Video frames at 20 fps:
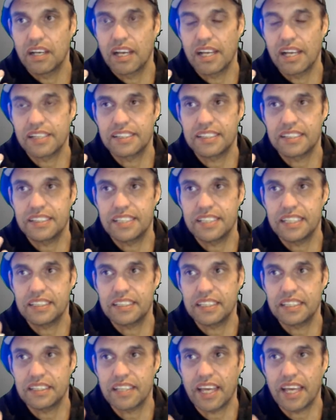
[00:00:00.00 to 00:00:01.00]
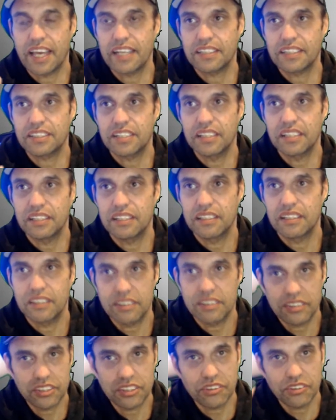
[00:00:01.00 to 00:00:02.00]
assessing that
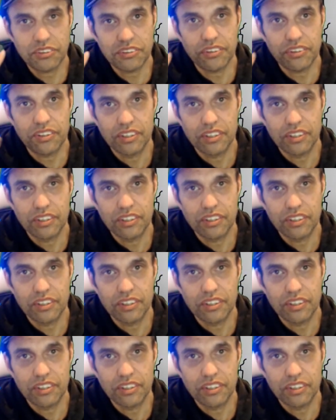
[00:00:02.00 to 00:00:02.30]
to